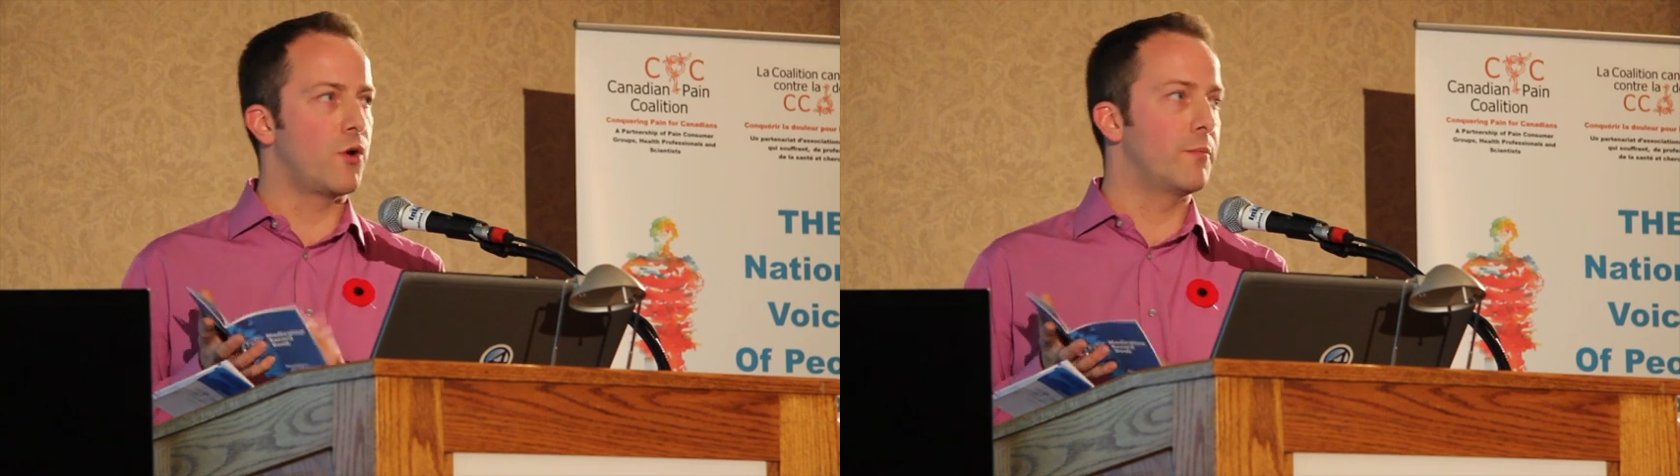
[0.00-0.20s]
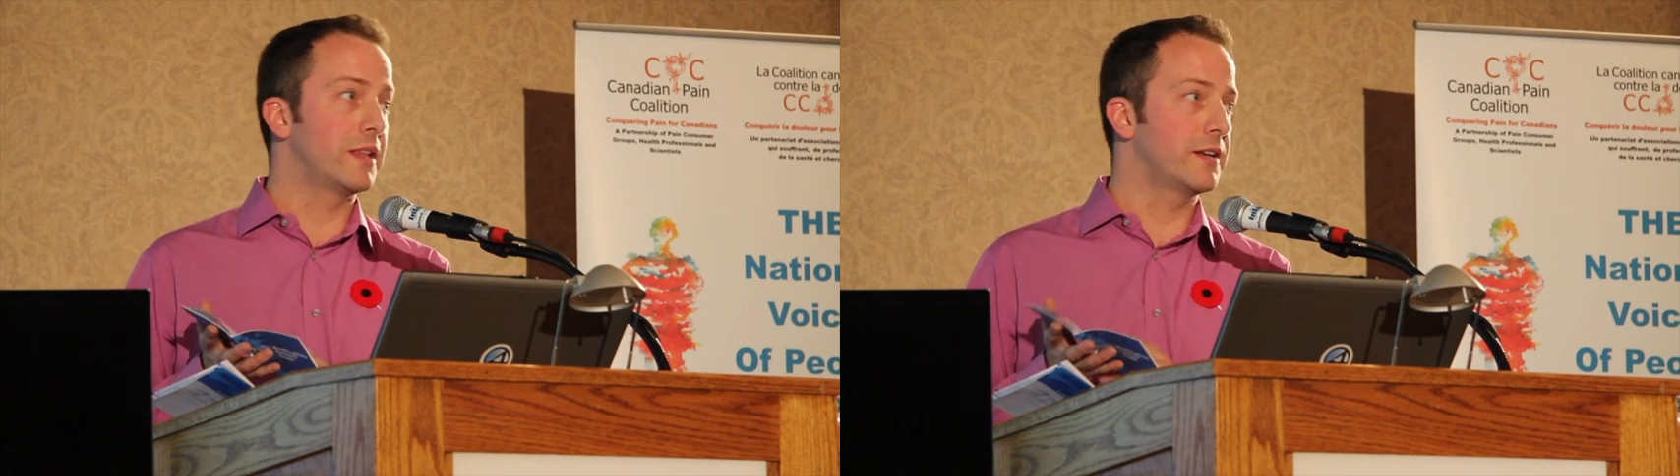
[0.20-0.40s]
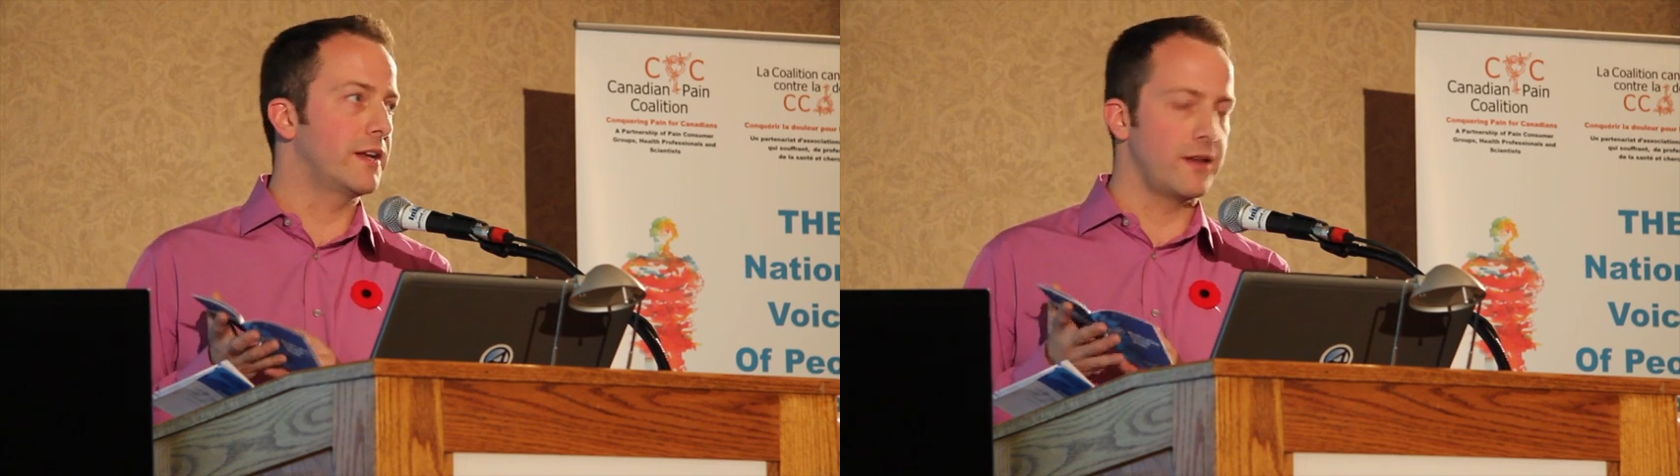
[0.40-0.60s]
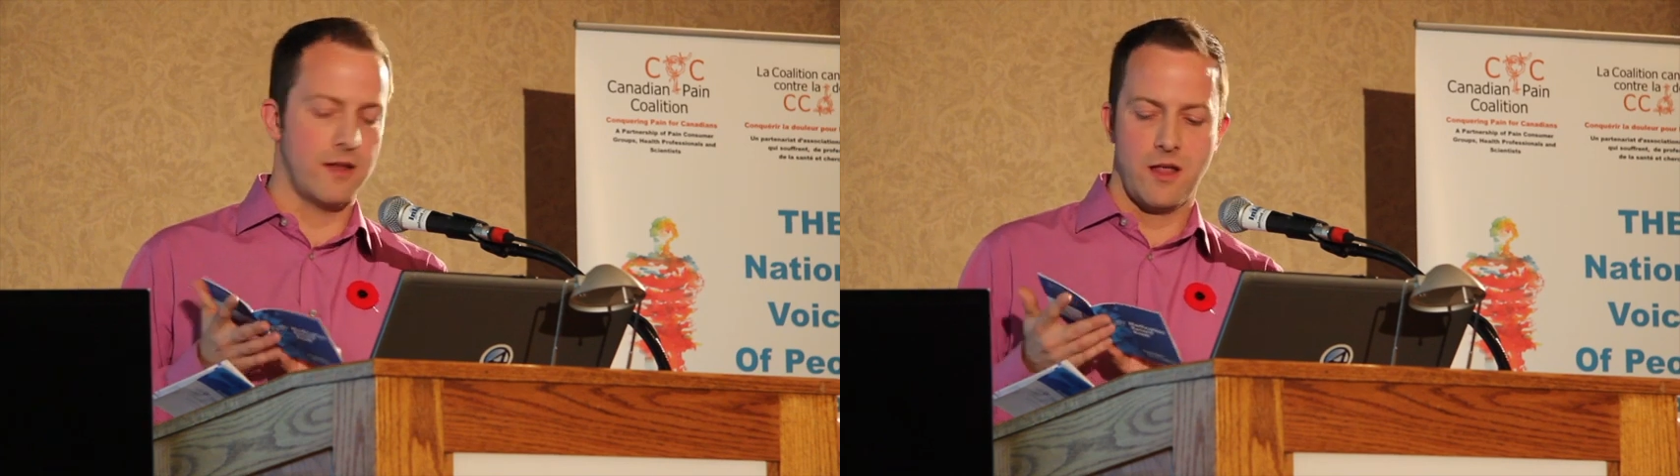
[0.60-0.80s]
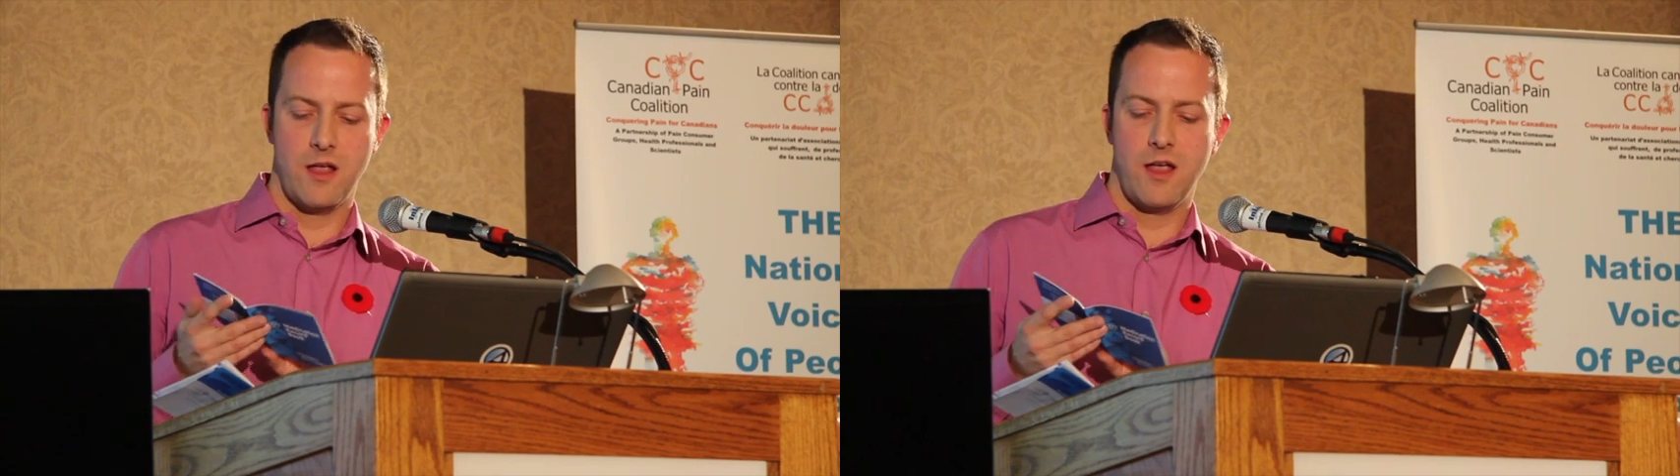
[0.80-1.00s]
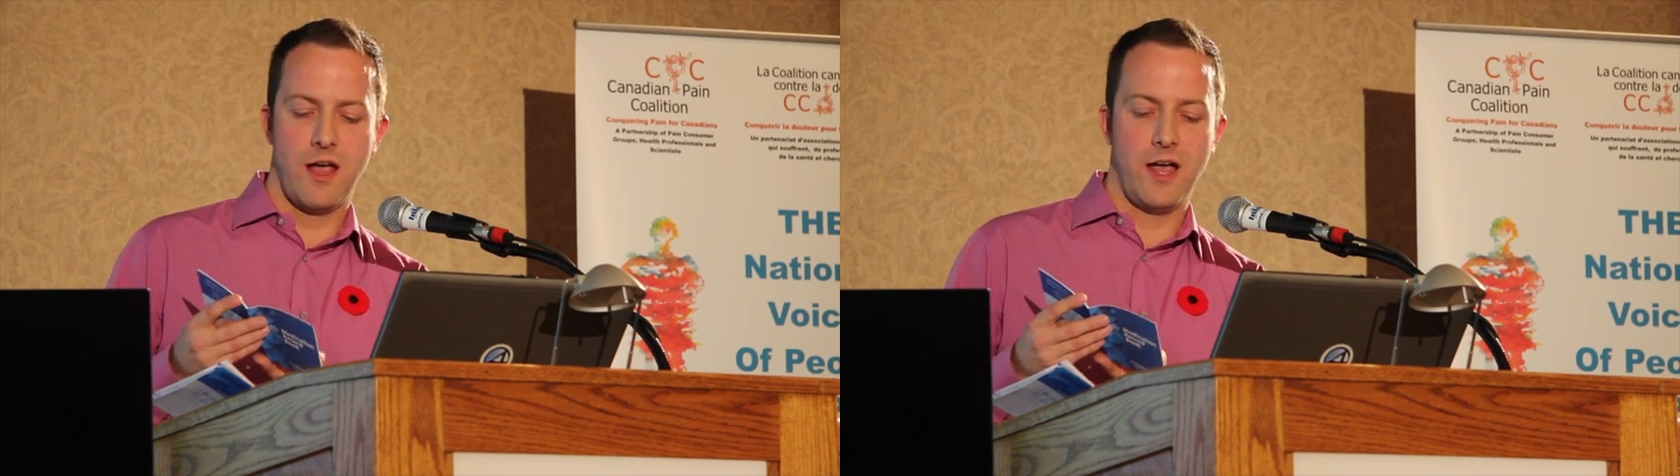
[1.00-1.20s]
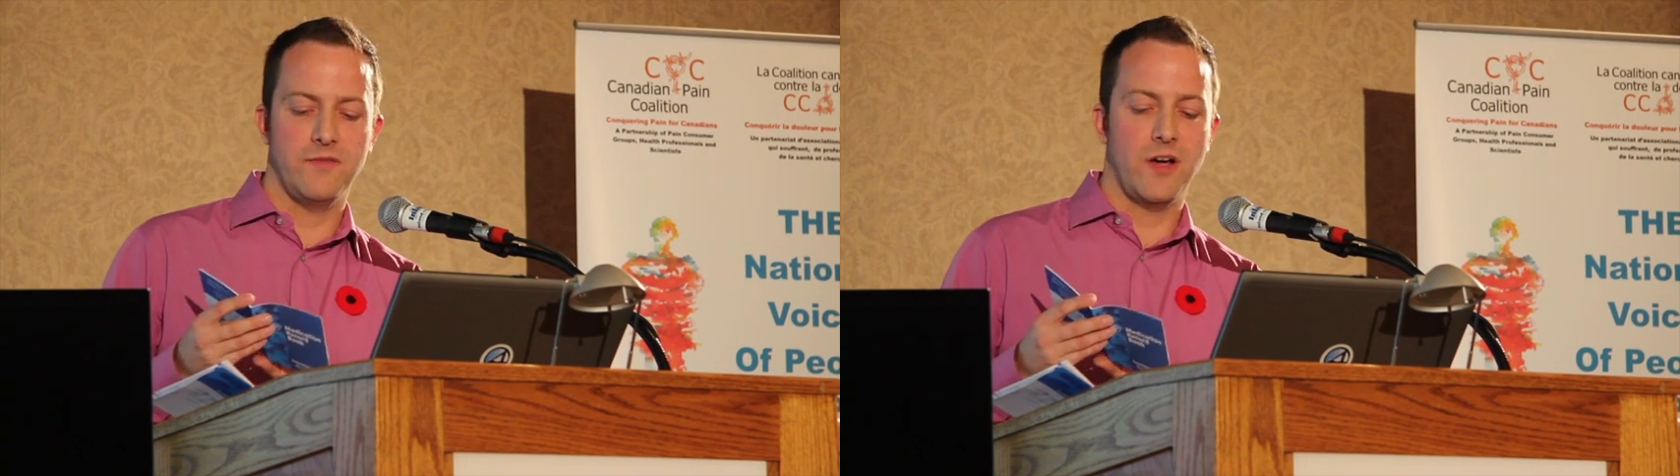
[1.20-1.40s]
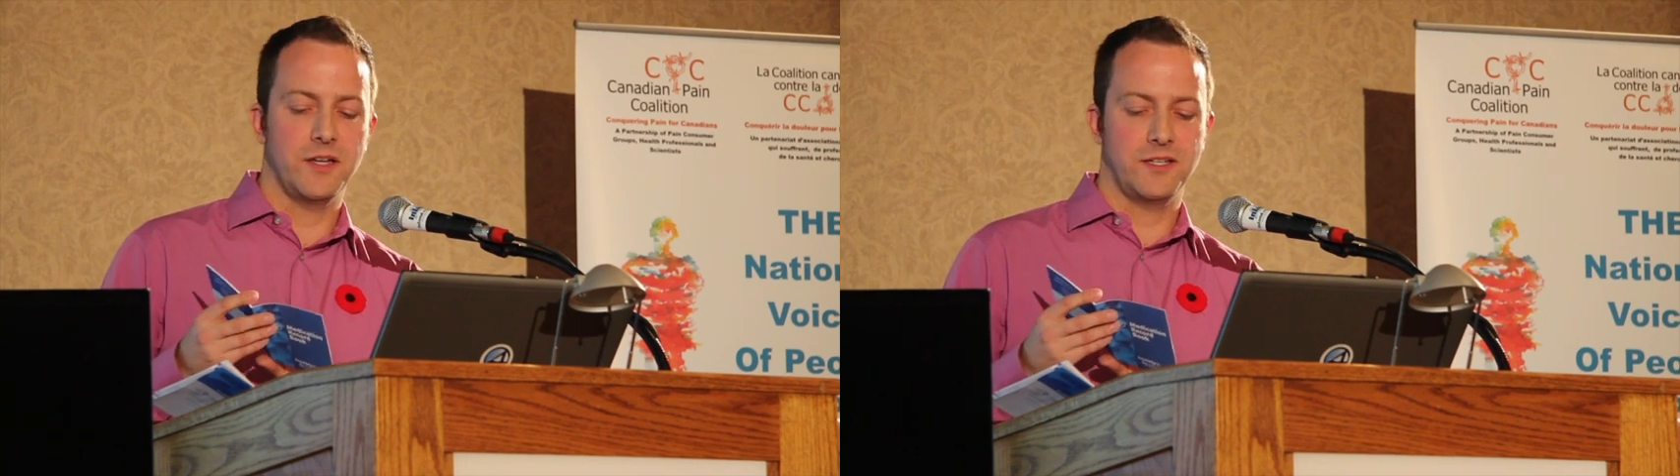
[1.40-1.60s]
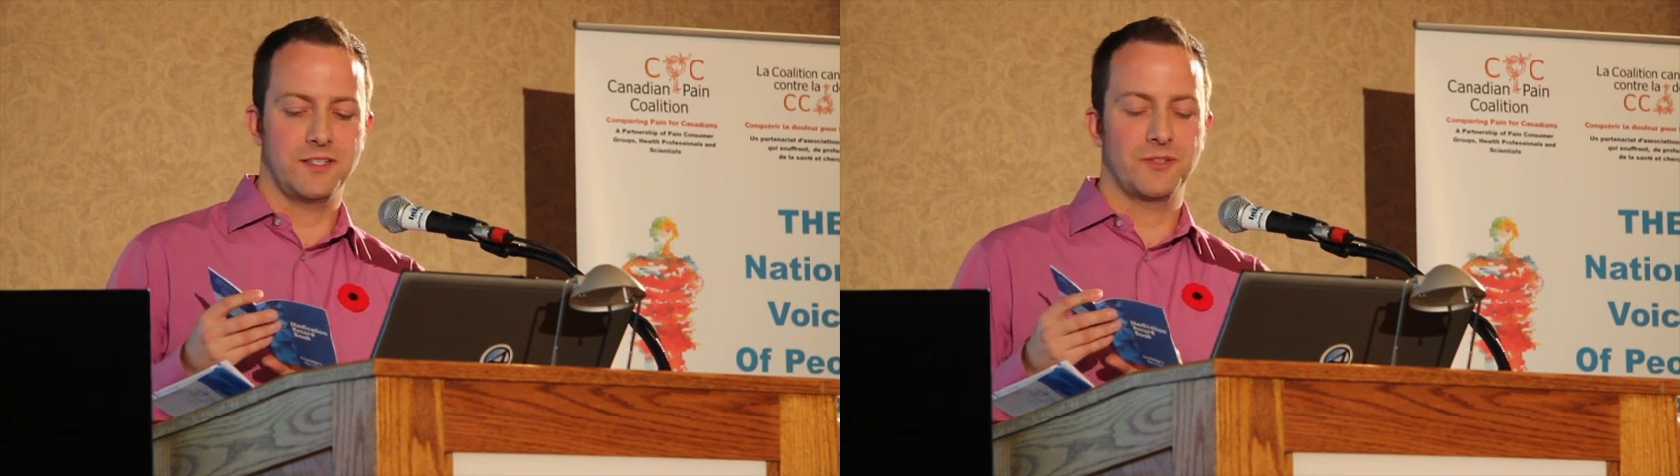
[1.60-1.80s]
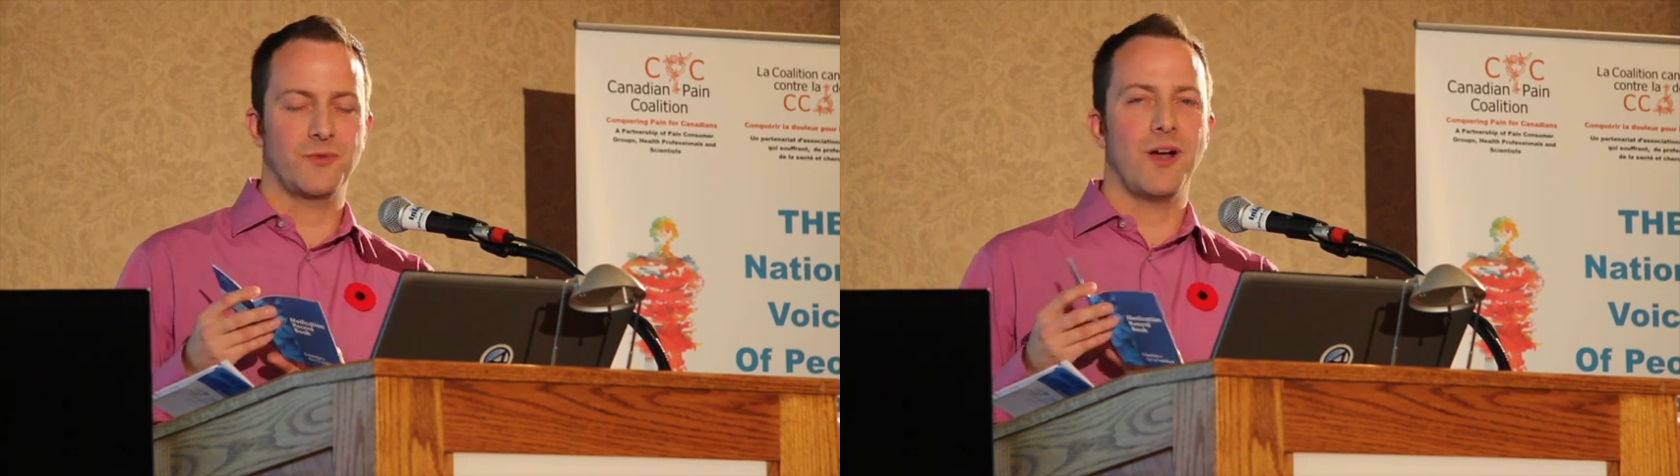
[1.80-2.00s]
mobility
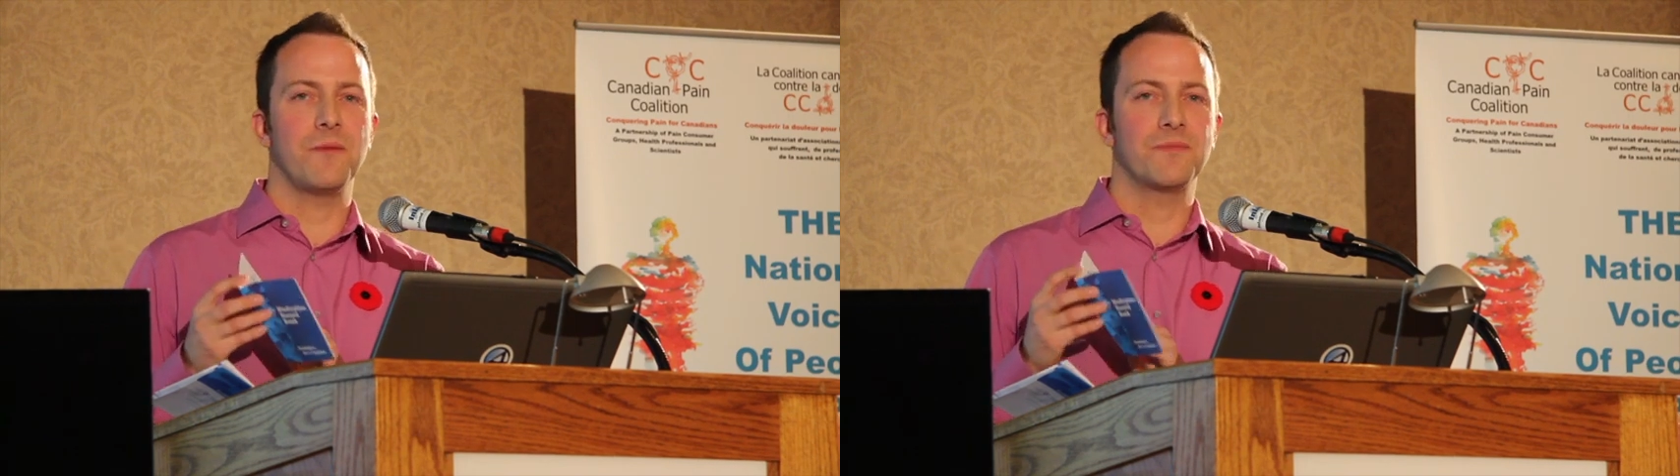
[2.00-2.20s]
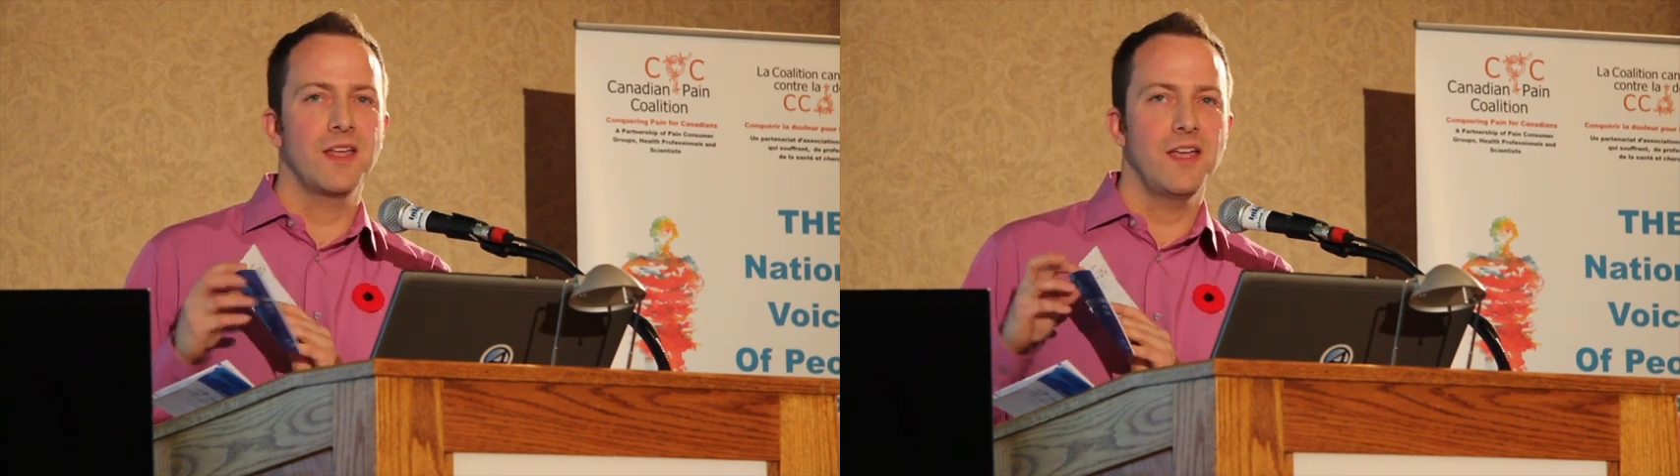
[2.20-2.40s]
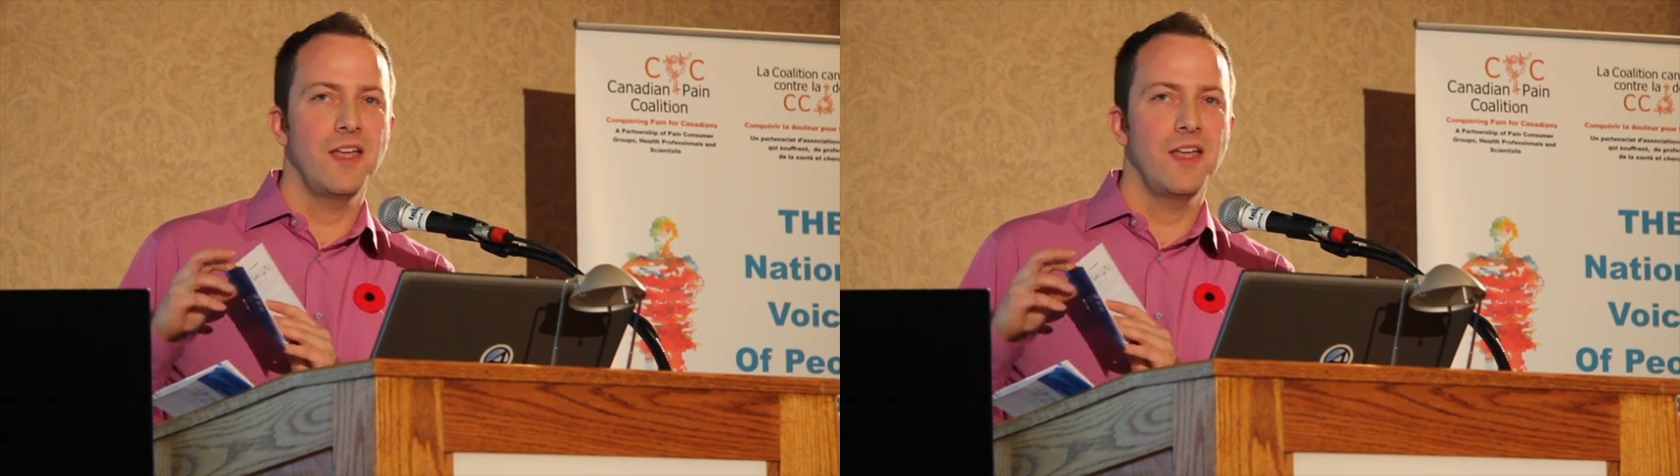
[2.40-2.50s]
devices as well.